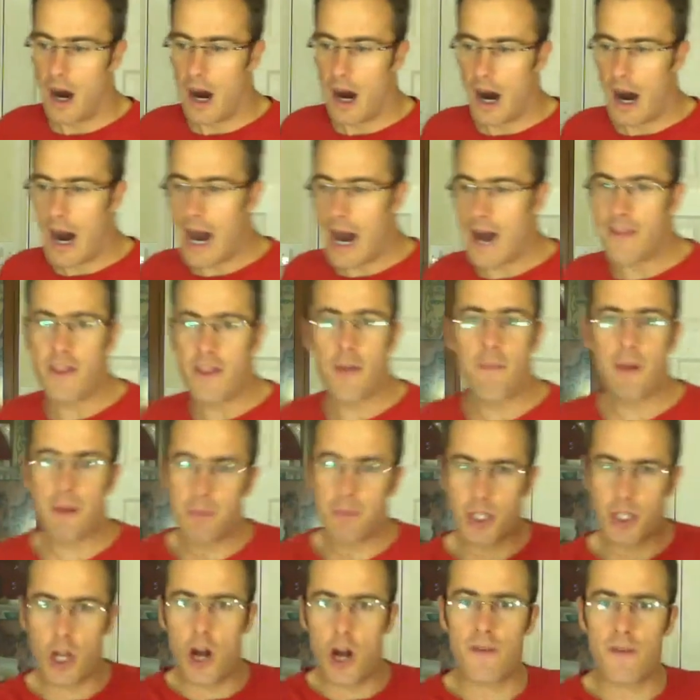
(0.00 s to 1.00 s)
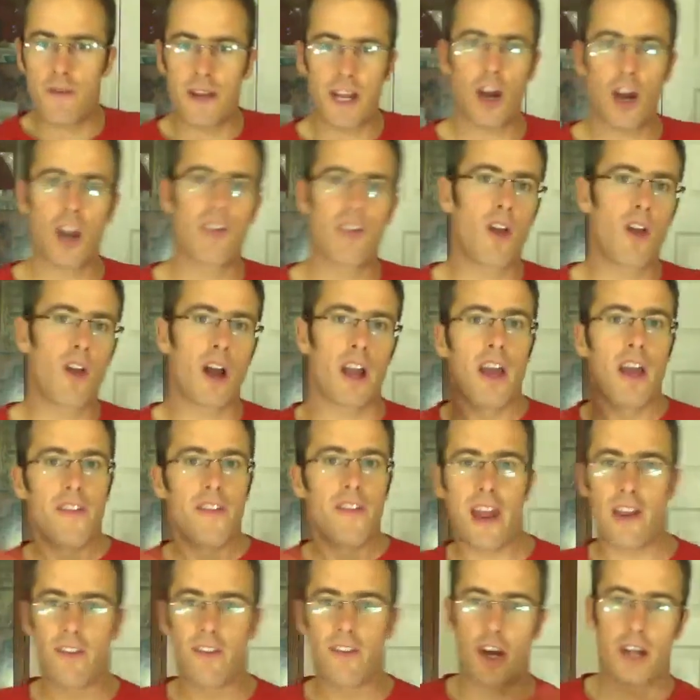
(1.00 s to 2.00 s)
And they'd be observing, like they'd
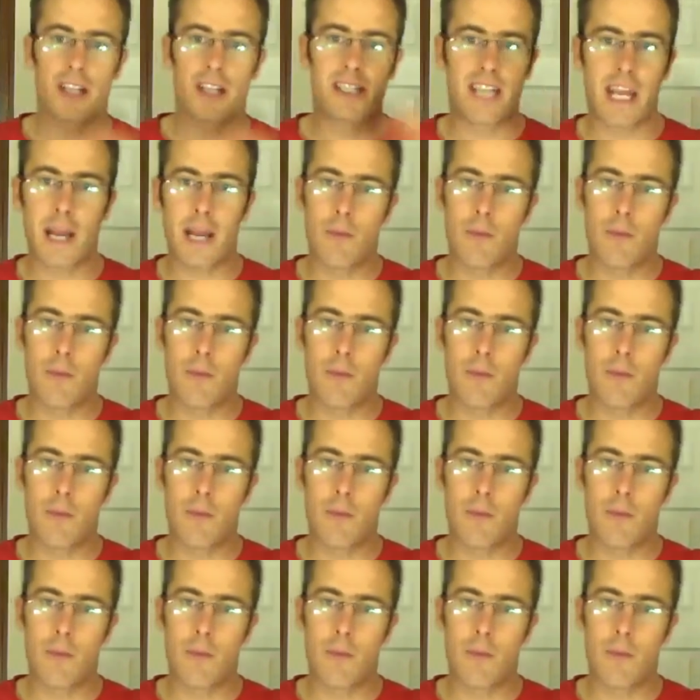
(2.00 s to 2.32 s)
have a kind of team,